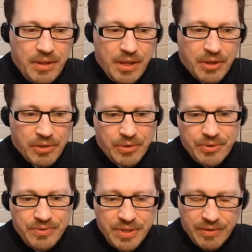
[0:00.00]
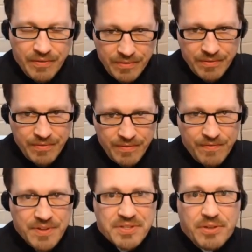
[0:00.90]
include, you know,
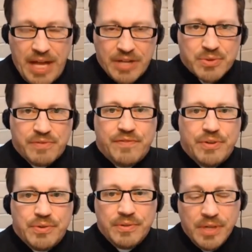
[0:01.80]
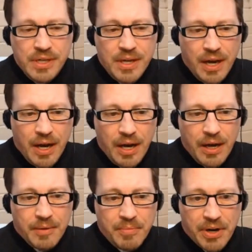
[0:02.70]
physical, actual food,
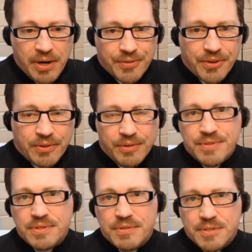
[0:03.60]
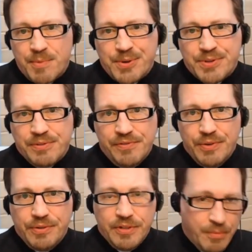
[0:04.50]
but it also includes spiritual
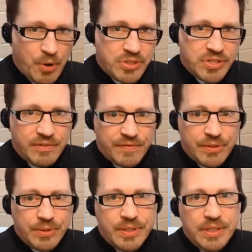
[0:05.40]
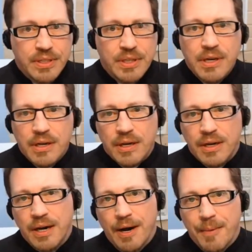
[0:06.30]
food, emotional food,
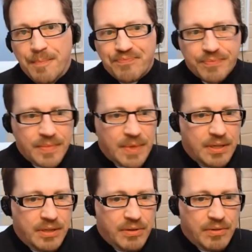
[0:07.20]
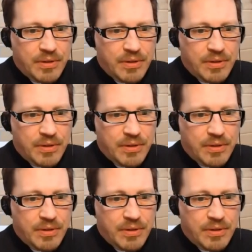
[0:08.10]
you know,